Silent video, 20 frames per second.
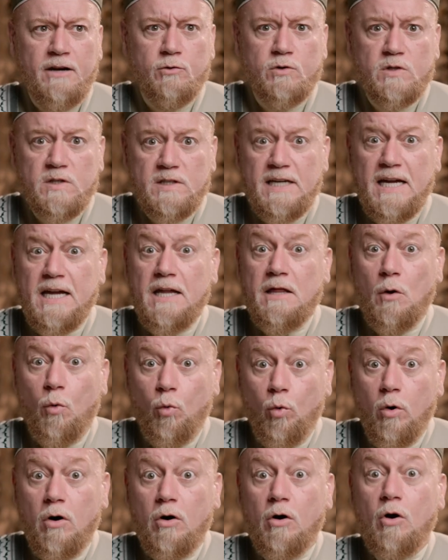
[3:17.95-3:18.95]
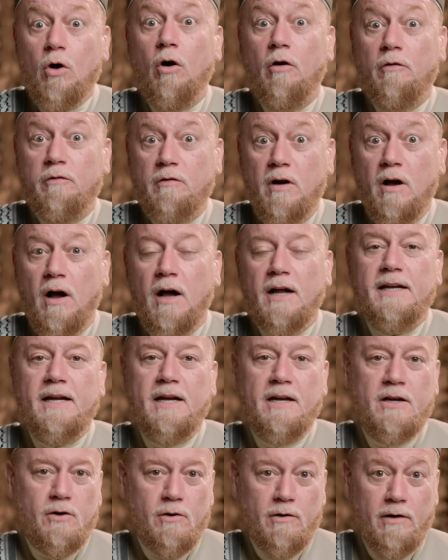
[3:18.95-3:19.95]
you see the work of God
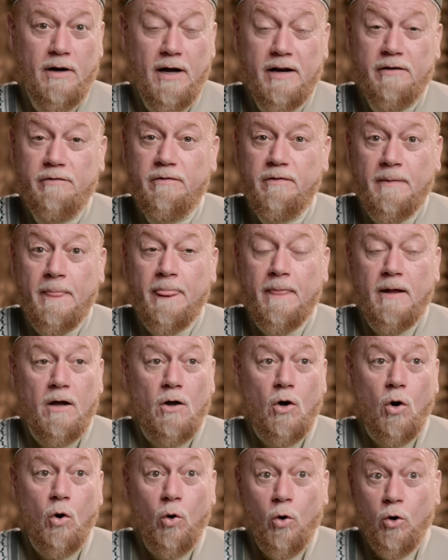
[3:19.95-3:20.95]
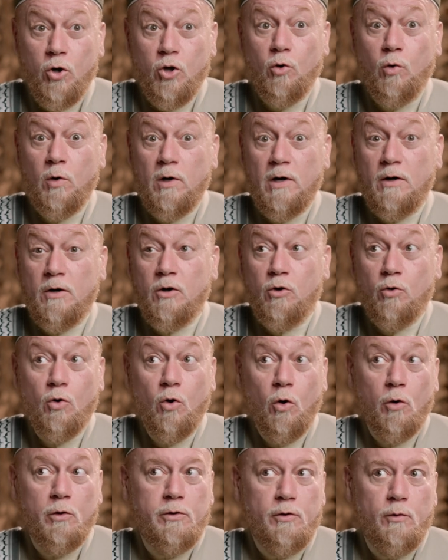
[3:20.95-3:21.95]
in your life. Or you
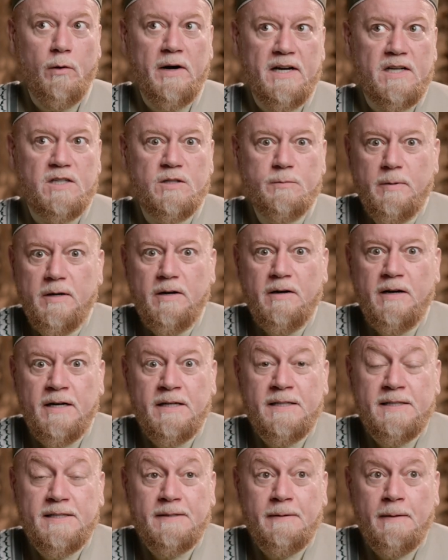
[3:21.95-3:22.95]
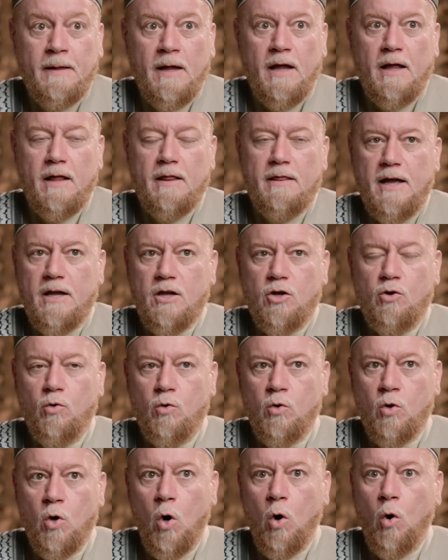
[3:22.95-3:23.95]
go through an experience that you
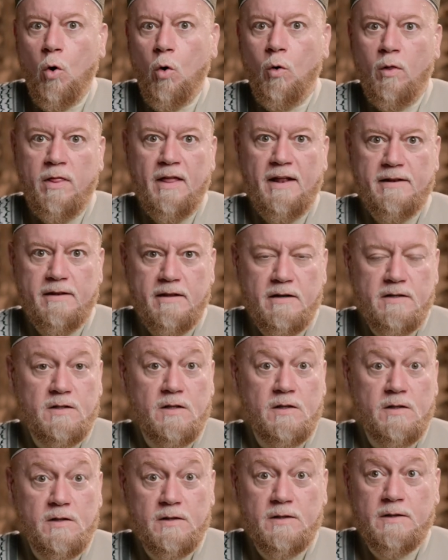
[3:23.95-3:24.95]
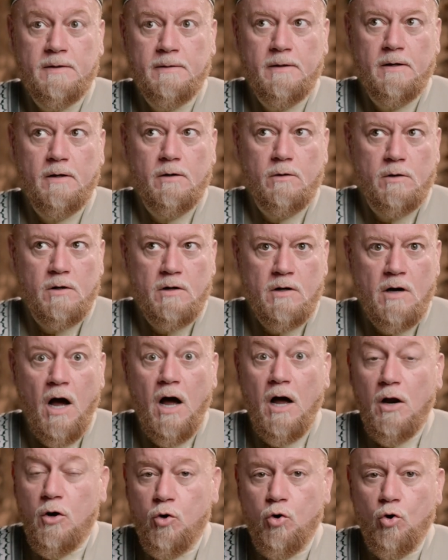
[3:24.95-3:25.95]
know that this is
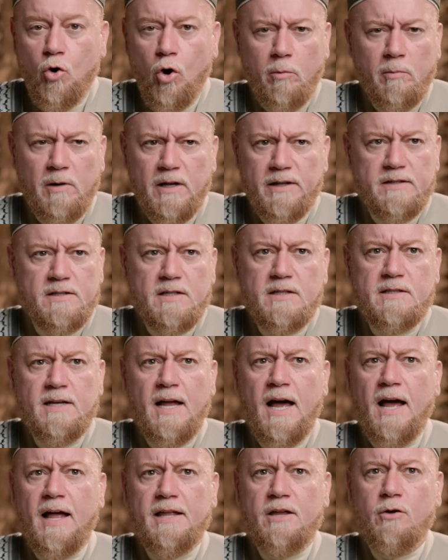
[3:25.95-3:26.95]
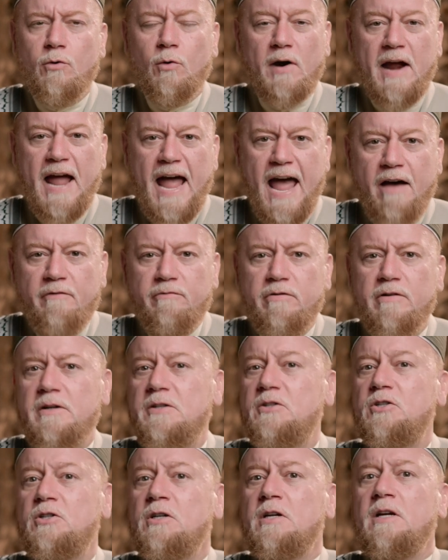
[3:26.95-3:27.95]
not normal. This is not your
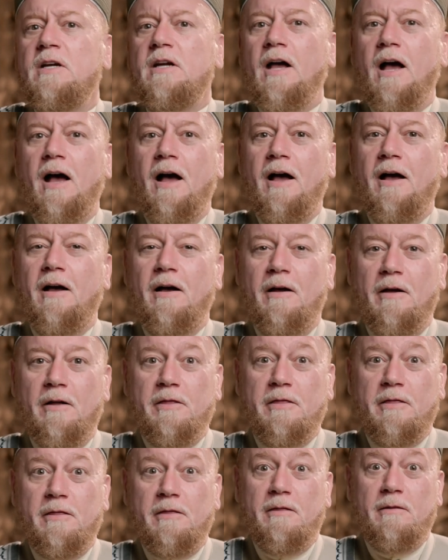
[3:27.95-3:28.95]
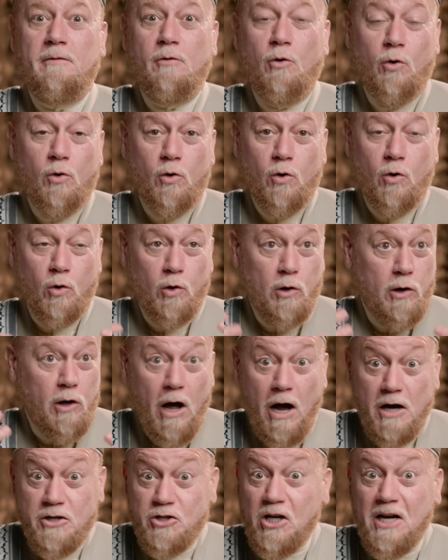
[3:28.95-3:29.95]
average or
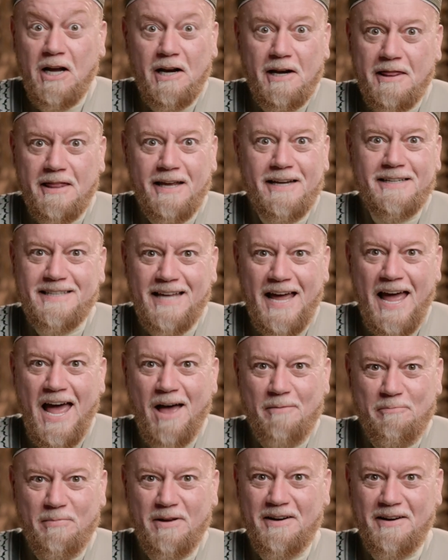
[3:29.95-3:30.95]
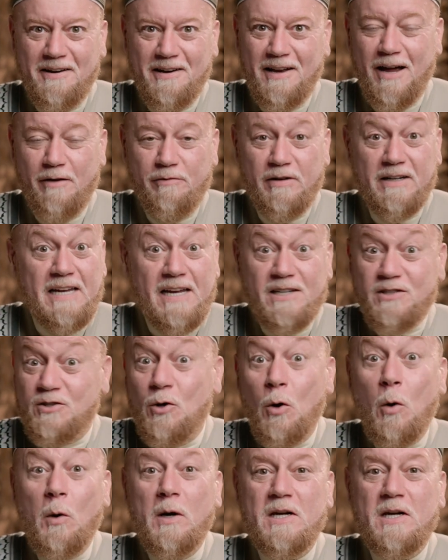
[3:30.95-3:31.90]
logical things that happen in life. It has no